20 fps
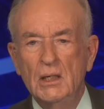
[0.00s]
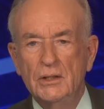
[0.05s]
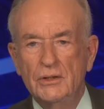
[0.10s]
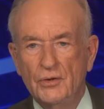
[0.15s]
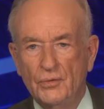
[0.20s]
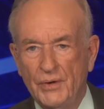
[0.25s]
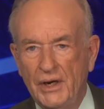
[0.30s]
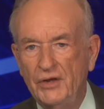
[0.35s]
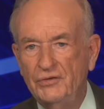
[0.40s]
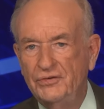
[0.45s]

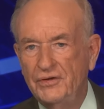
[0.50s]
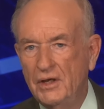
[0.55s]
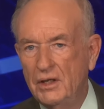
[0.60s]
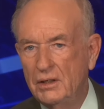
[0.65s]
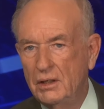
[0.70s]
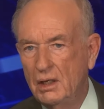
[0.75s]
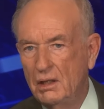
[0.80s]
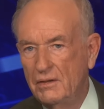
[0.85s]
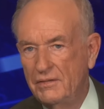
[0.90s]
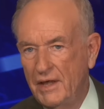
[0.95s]
The
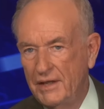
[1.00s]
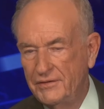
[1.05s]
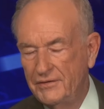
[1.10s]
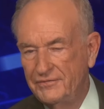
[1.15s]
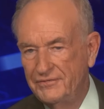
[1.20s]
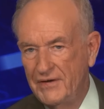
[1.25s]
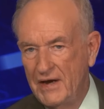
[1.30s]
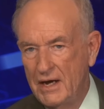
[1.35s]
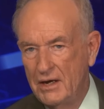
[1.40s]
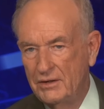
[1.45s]
reason that the
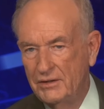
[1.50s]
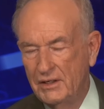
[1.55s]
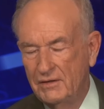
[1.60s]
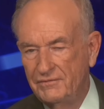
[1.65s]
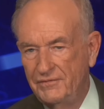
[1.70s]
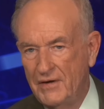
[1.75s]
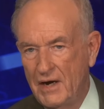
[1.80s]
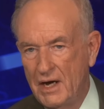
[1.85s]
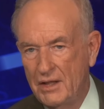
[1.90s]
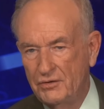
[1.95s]
Founding
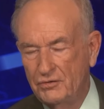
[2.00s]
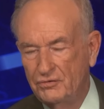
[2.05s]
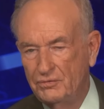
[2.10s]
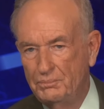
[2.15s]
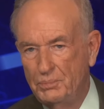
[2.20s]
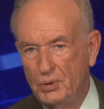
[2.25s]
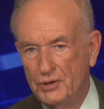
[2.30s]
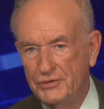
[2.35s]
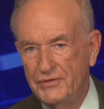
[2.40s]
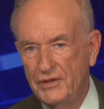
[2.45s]
Fathers
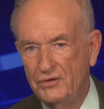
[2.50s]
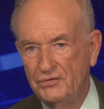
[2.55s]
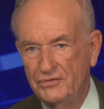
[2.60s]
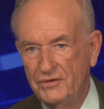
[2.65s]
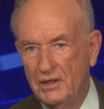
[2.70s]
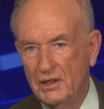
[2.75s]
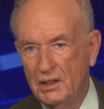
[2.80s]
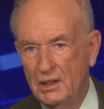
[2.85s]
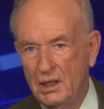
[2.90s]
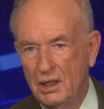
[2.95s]
put this
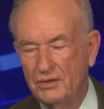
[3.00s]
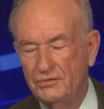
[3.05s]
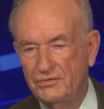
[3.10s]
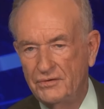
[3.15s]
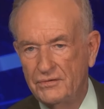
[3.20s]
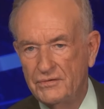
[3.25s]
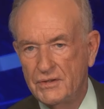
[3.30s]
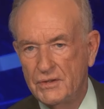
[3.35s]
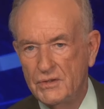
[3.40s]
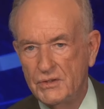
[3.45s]
in the
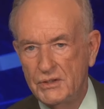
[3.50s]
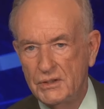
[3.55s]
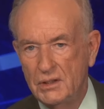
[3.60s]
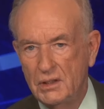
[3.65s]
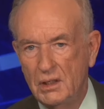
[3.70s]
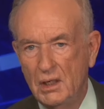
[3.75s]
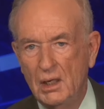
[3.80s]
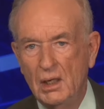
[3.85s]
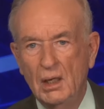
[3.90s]
Constitution